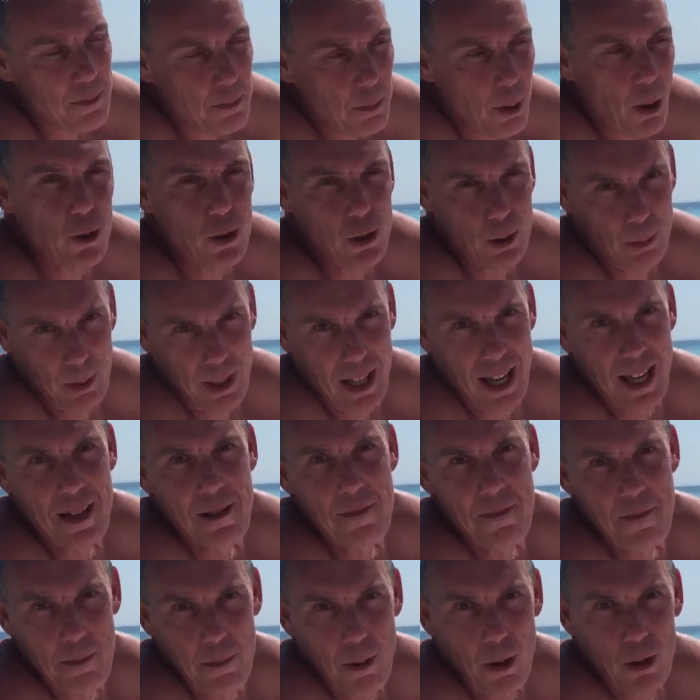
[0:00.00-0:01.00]
Possibly.
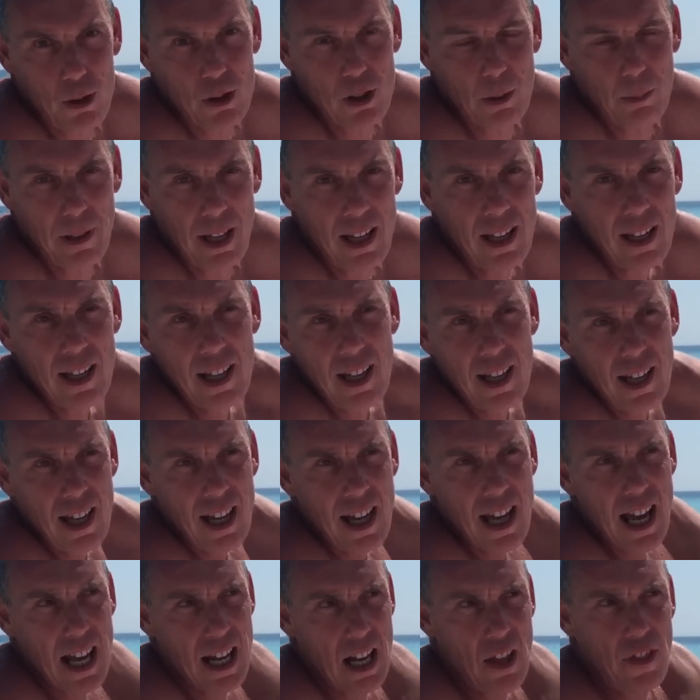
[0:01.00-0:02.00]

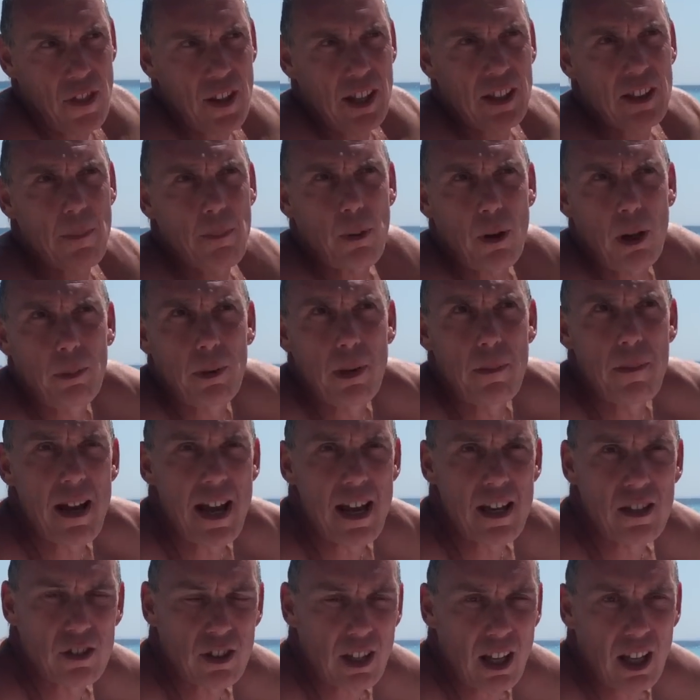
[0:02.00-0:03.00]
And I think the problem
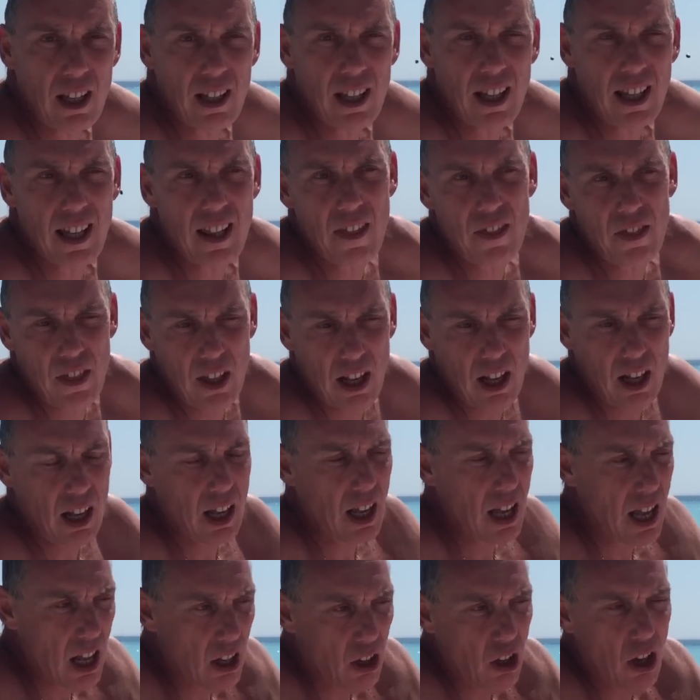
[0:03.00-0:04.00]
is
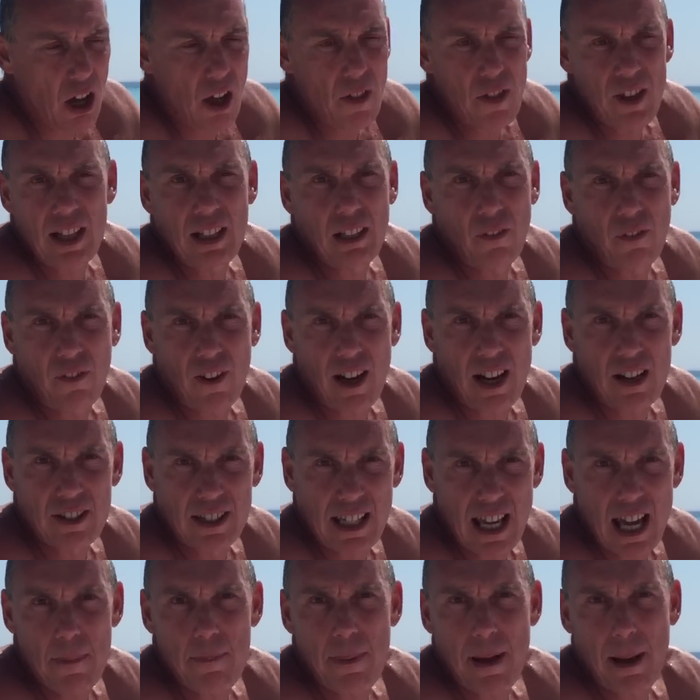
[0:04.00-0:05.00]
a lot of the England fans
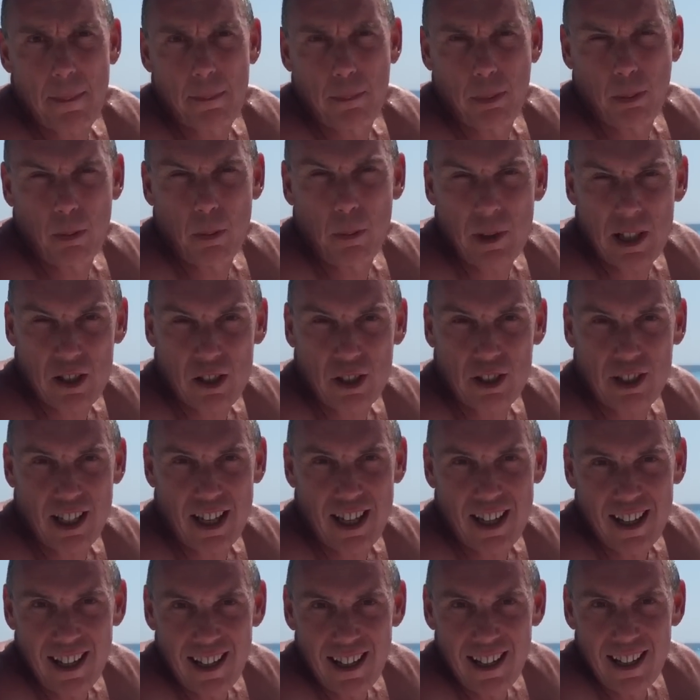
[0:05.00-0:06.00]
get a bad publicity.
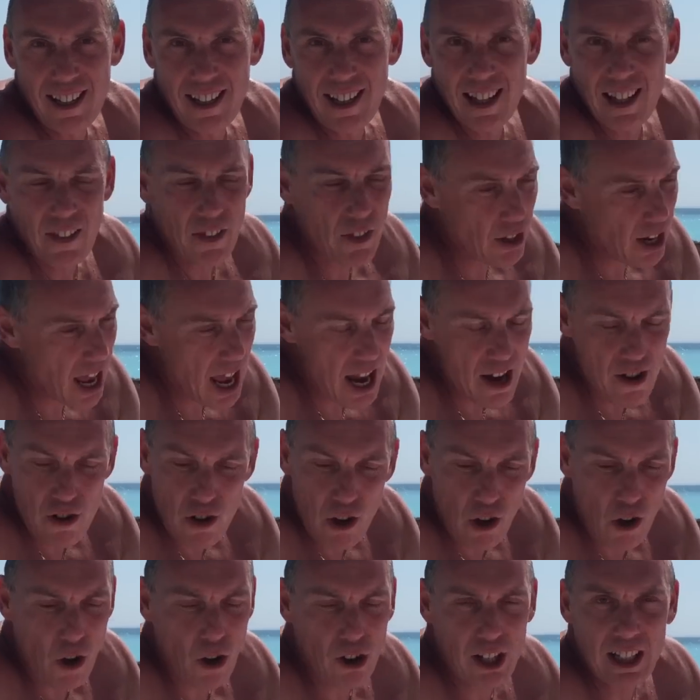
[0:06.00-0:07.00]
But
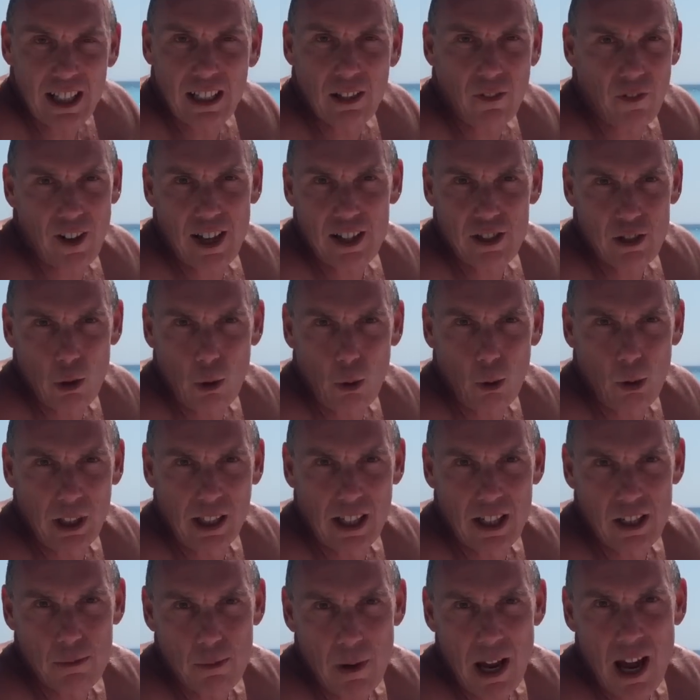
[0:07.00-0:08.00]
not all England fans are
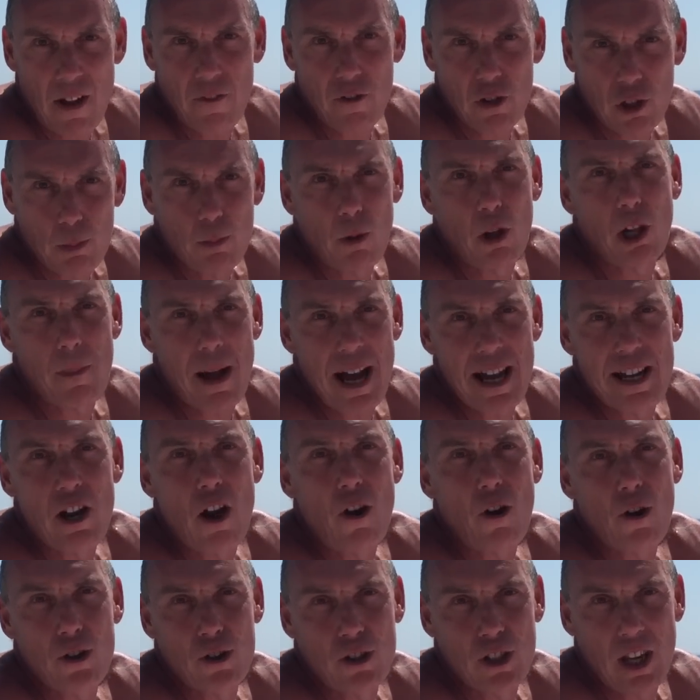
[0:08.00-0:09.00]
hooligans. We have a small
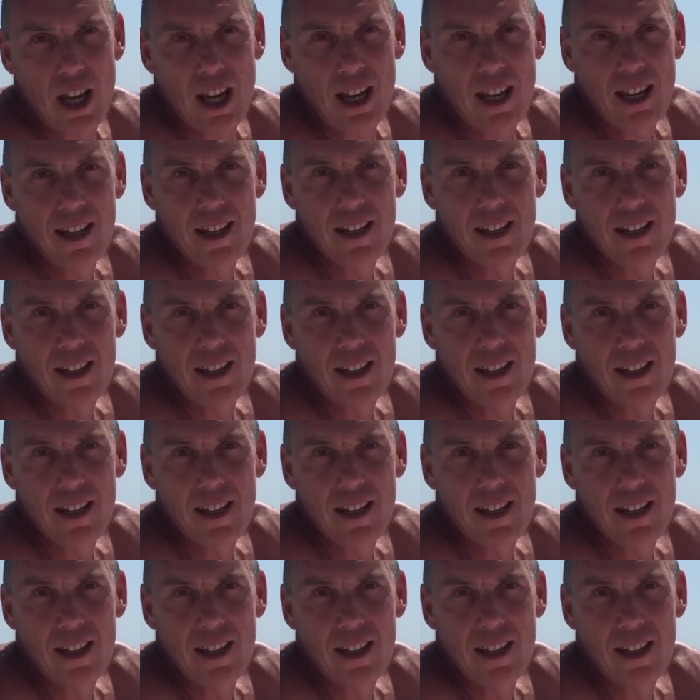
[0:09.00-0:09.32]
minority.